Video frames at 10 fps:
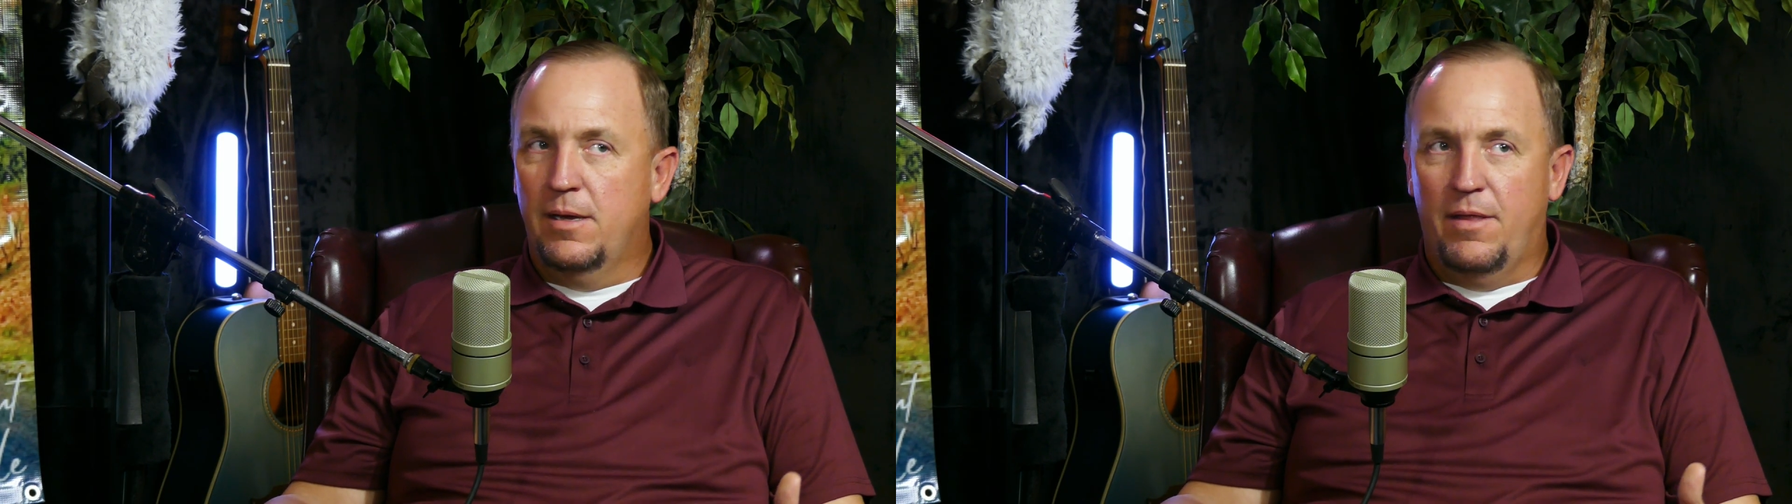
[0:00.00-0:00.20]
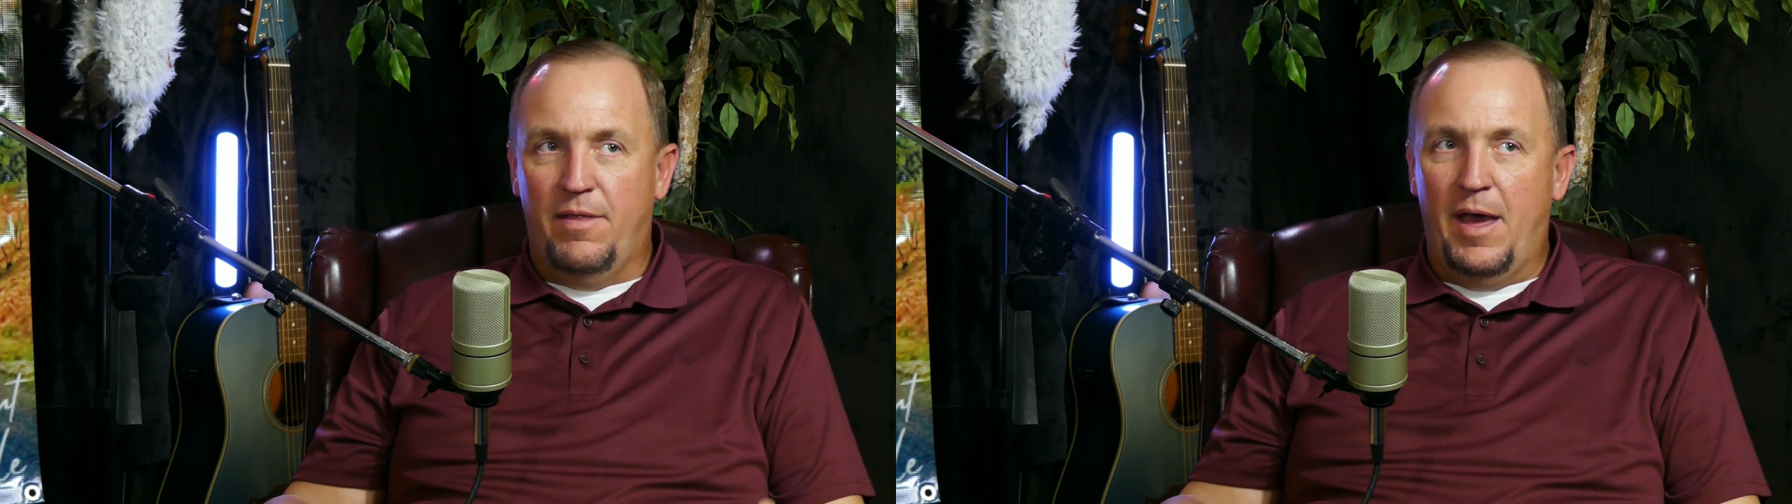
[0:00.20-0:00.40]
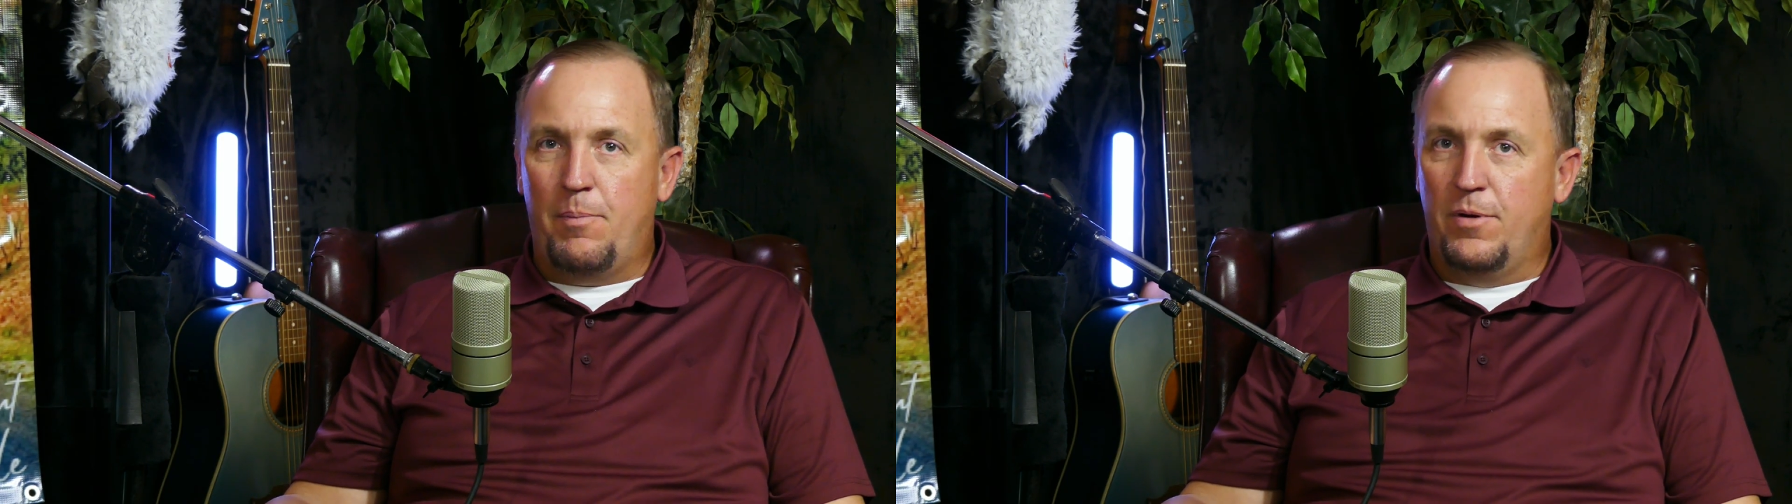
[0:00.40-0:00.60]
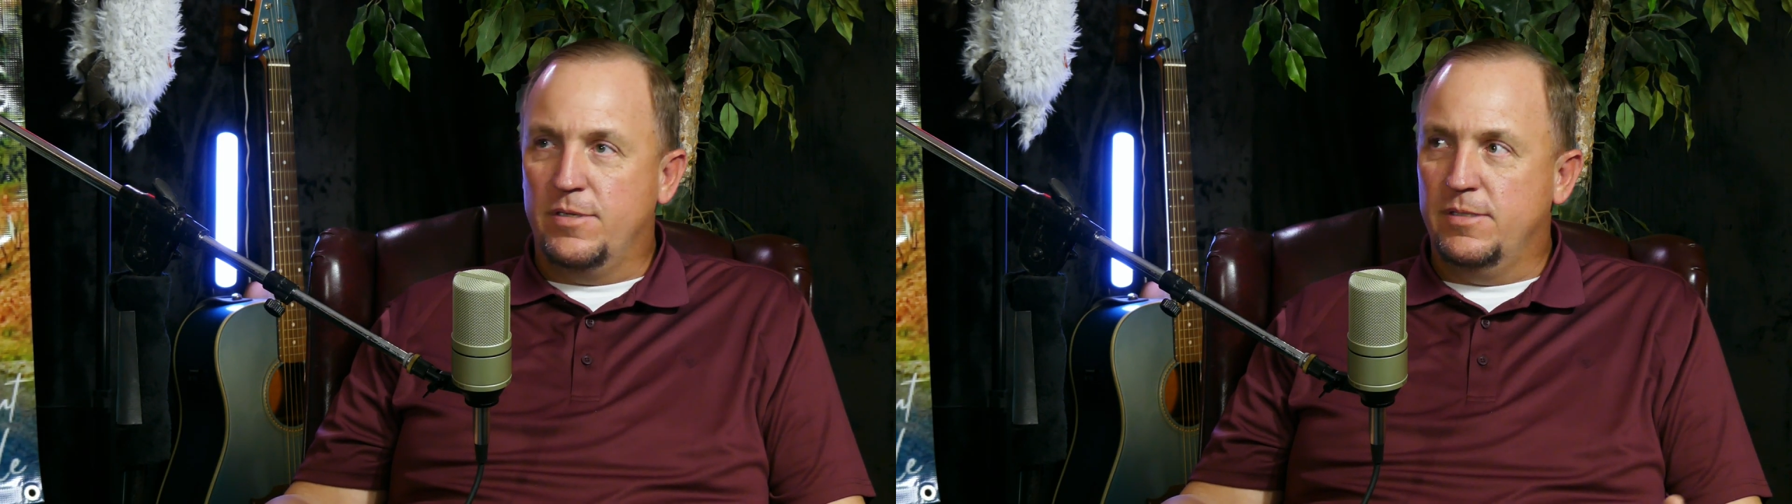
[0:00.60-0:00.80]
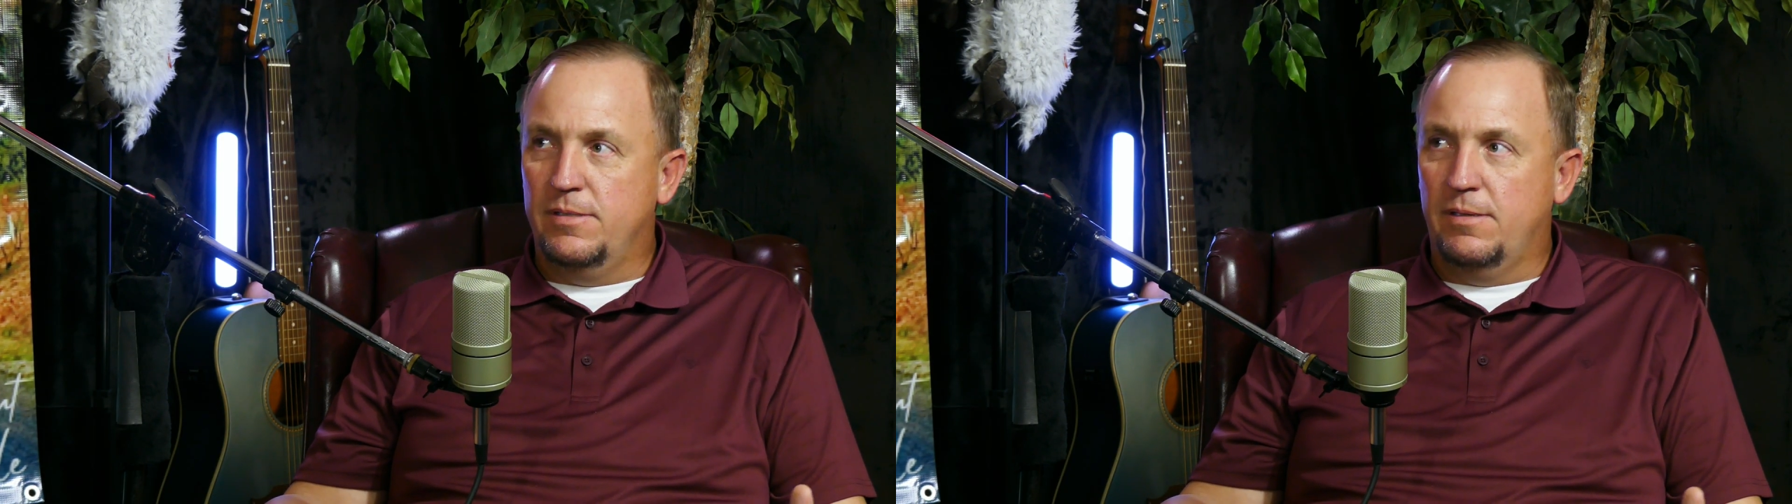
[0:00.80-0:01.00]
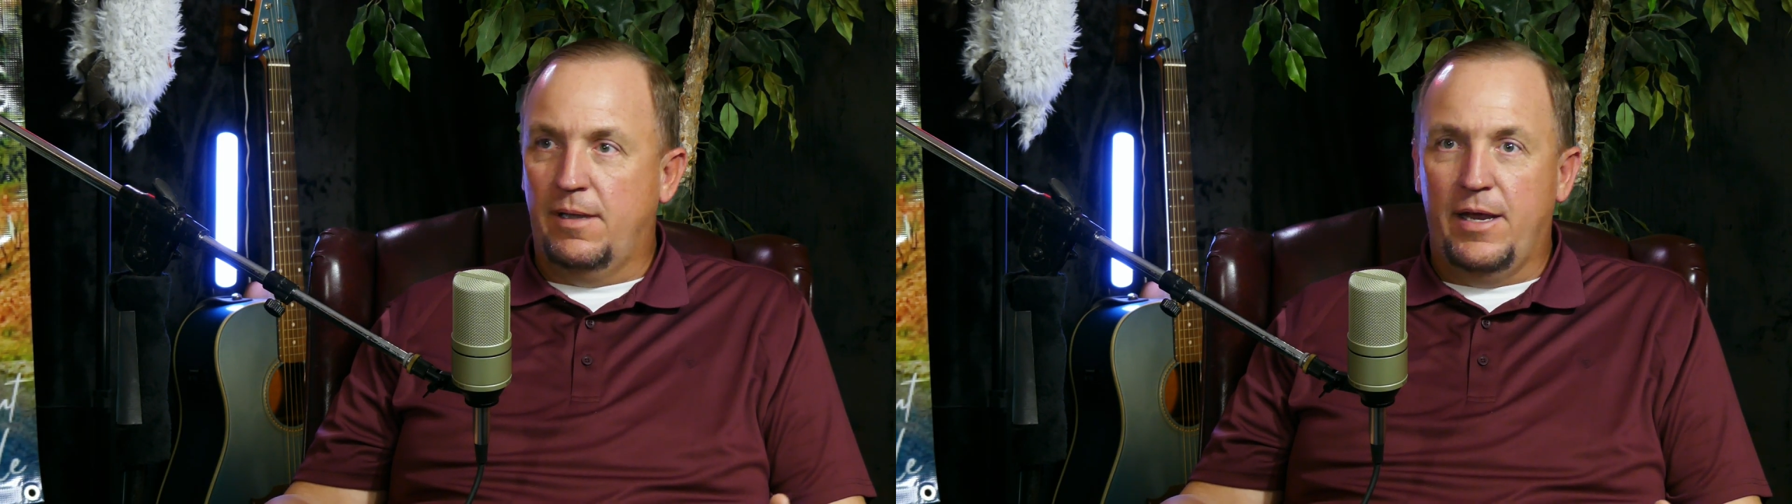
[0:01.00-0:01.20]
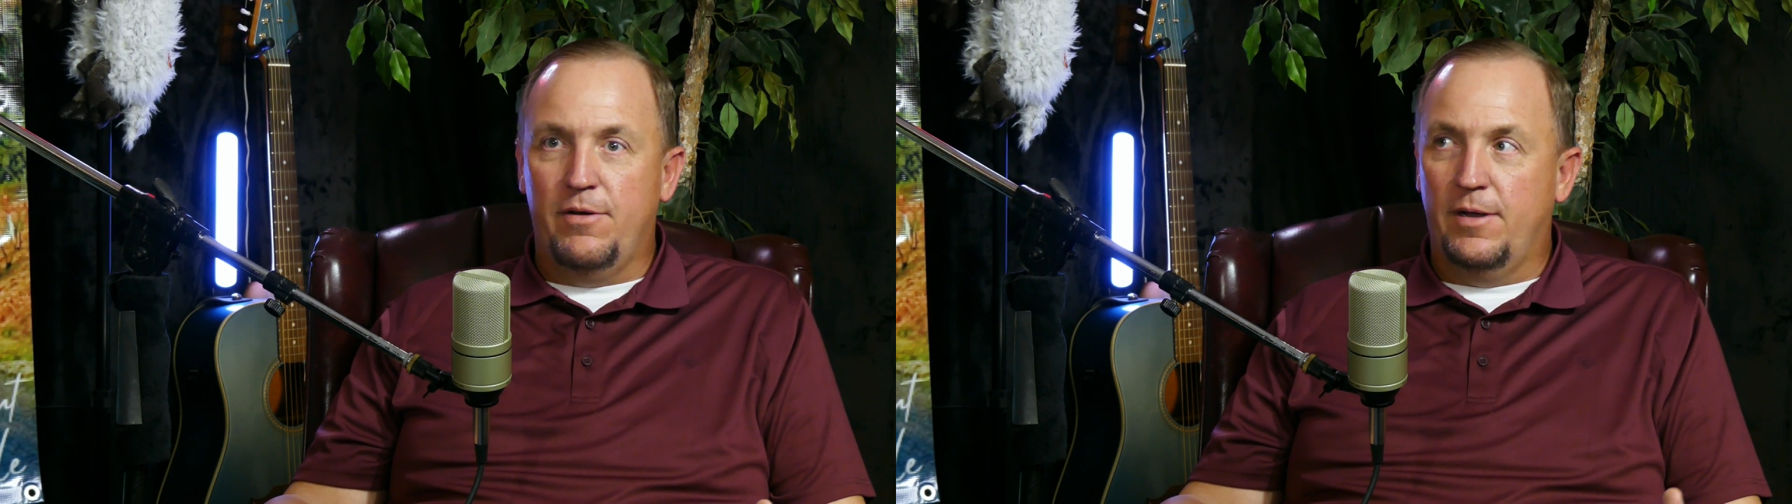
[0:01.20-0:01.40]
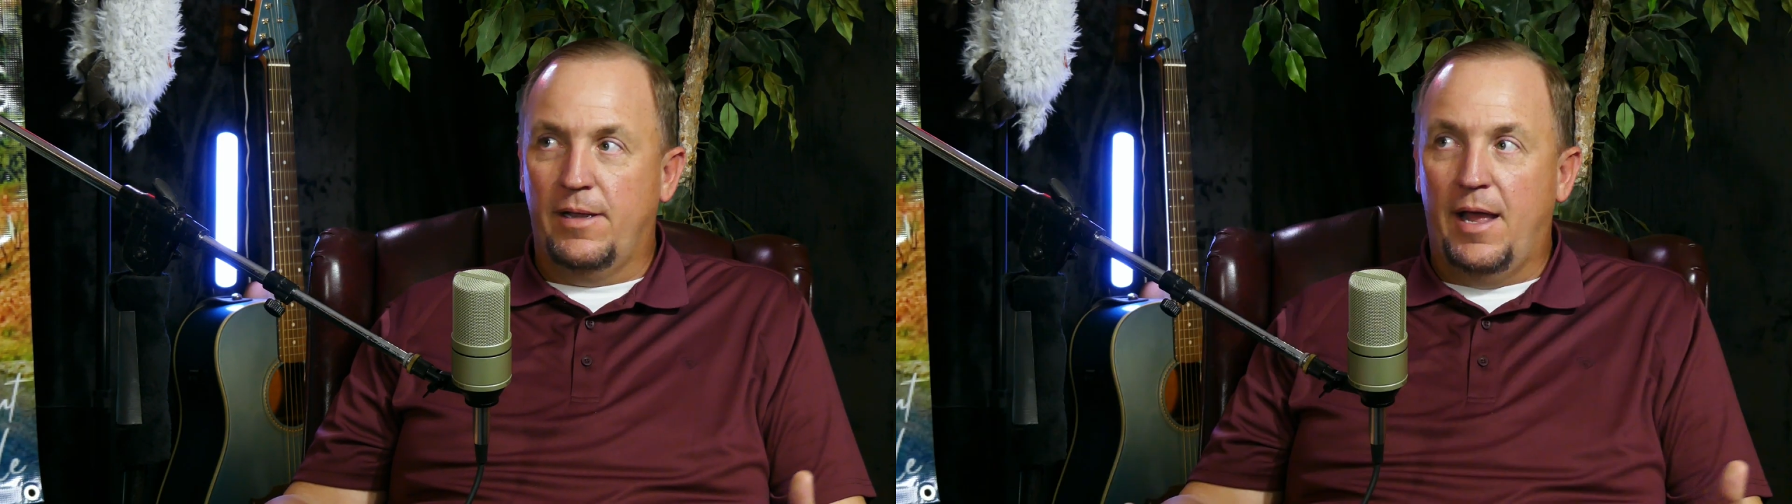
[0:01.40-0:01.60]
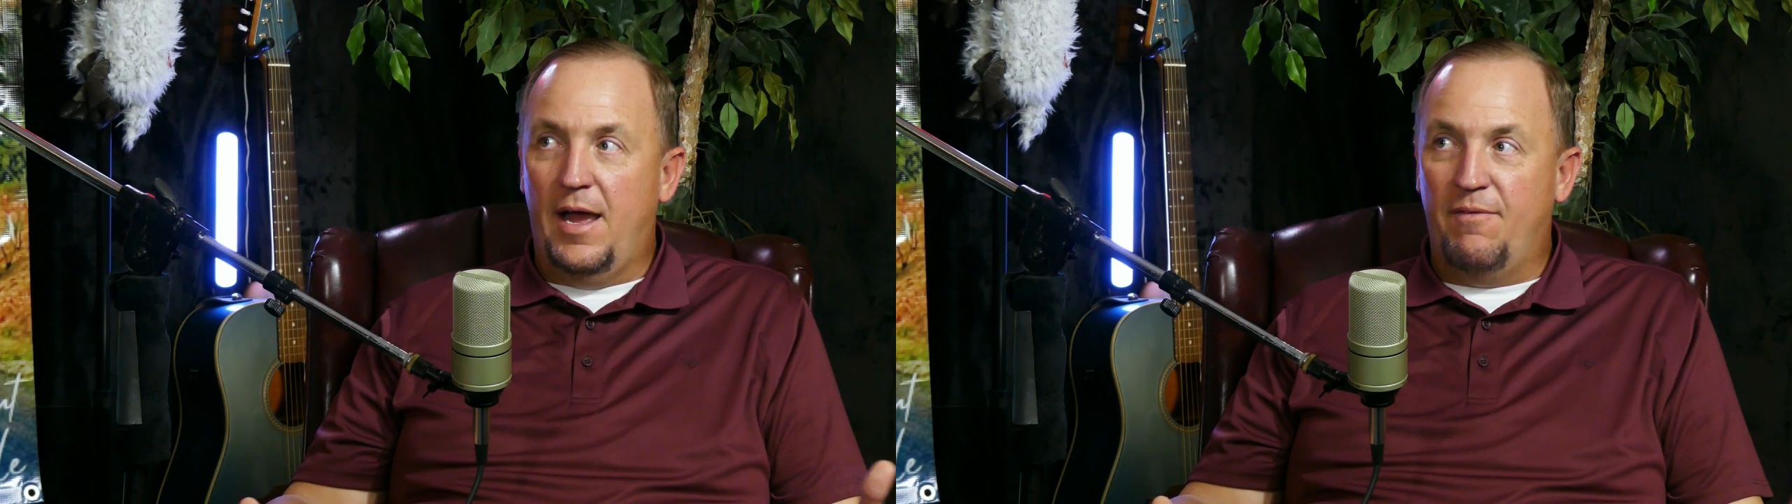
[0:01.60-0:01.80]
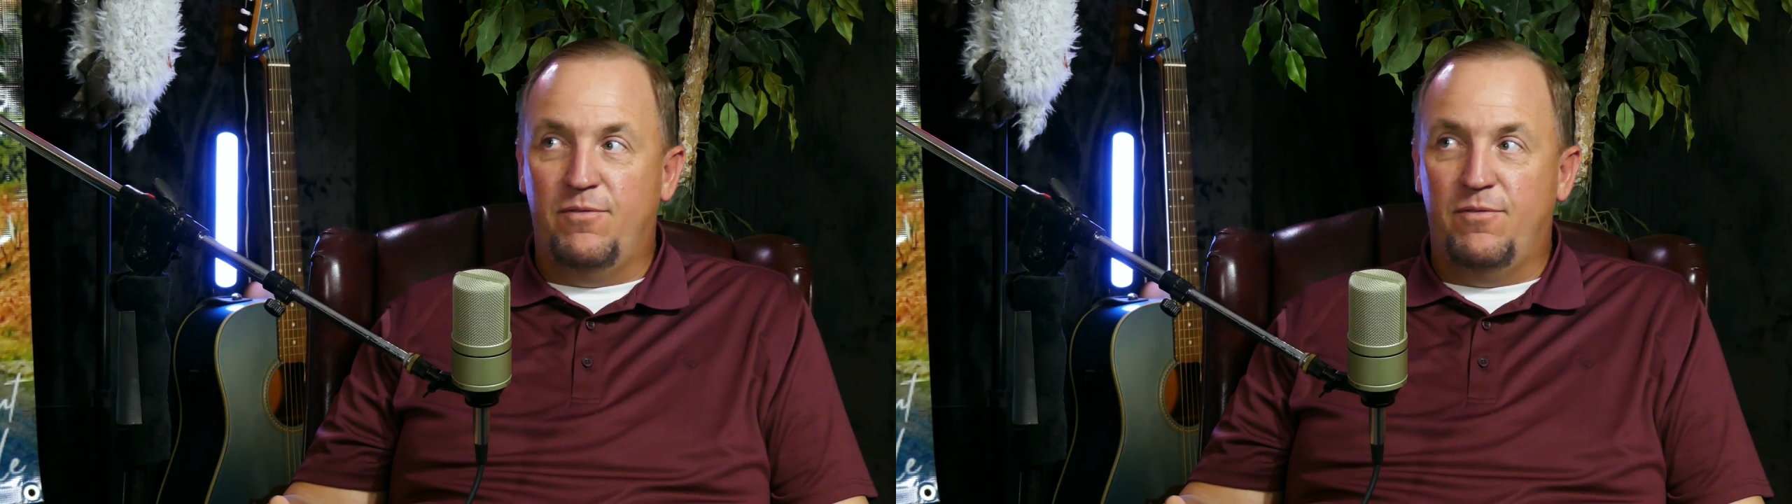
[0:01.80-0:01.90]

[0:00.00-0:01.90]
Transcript: that person later in life,